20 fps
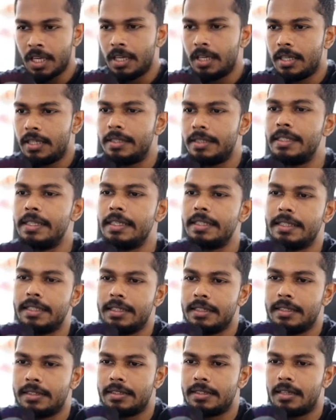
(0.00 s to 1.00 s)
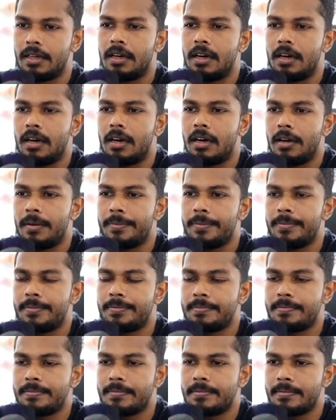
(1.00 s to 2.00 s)
these things are
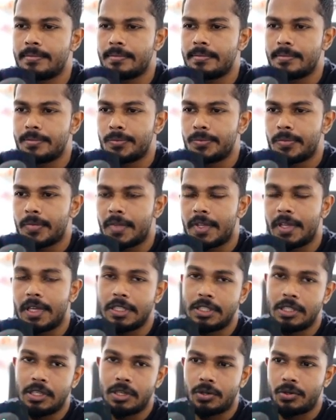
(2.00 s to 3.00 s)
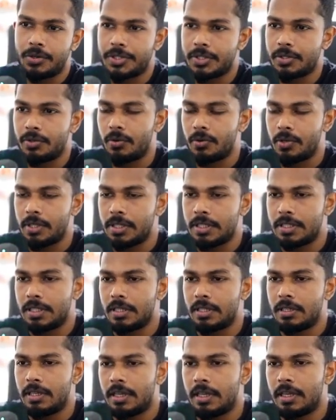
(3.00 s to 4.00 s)
asynchronous calls.
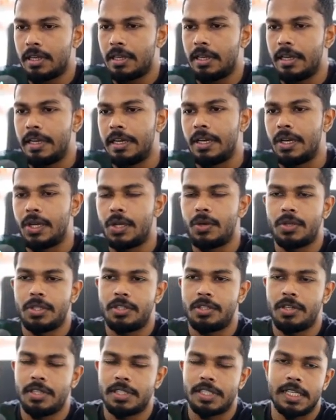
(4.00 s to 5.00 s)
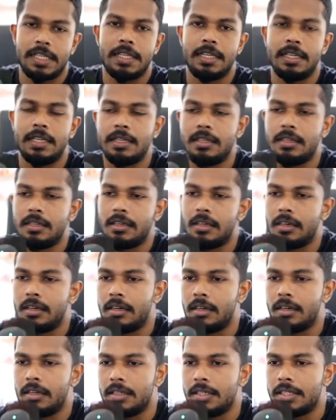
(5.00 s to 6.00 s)
Any request you are sending
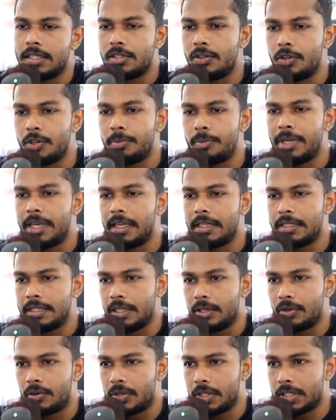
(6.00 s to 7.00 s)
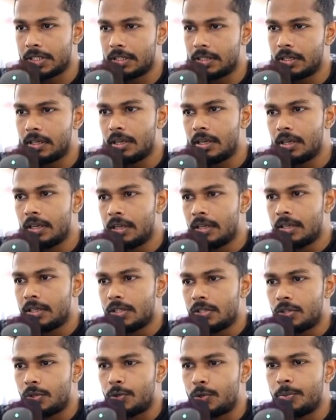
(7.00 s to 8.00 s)
is going to be asynchronous.
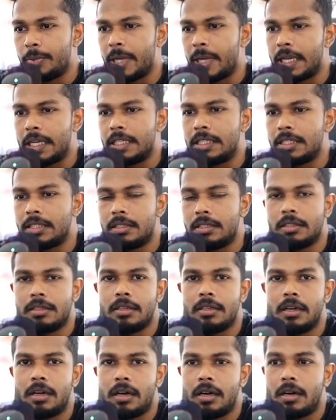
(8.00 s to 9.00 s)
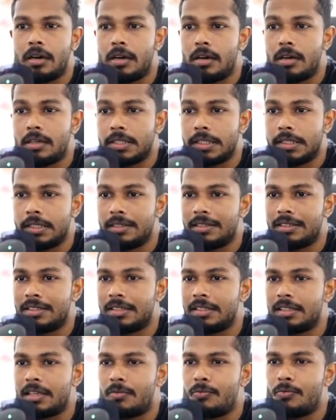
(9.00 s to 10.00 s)
So to make it
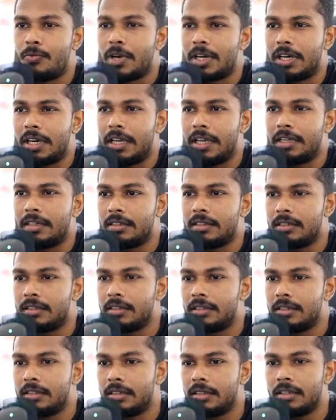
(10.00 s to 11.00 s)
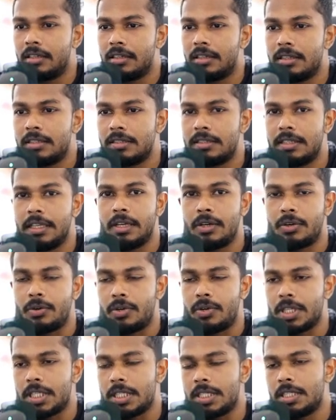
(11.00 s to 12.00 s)
somewhat like
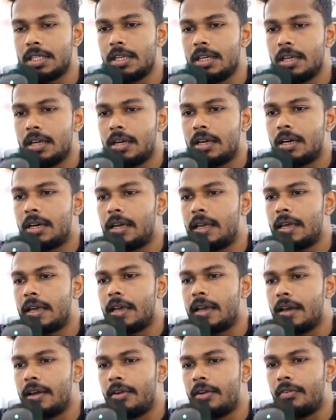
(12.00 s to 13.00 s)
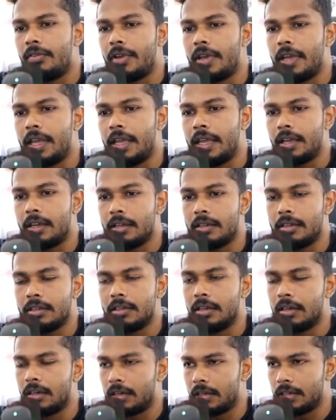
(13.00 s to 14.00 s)
synchronous, I have a
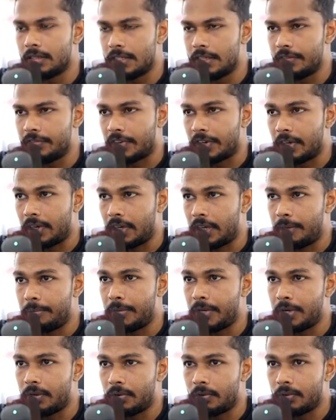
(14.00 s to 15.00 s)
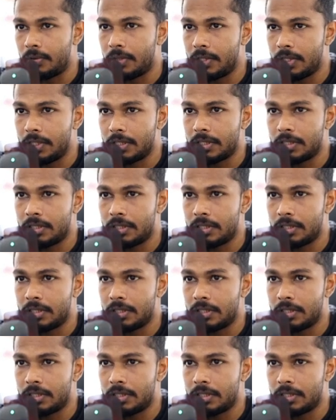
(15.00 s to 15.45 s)
different library called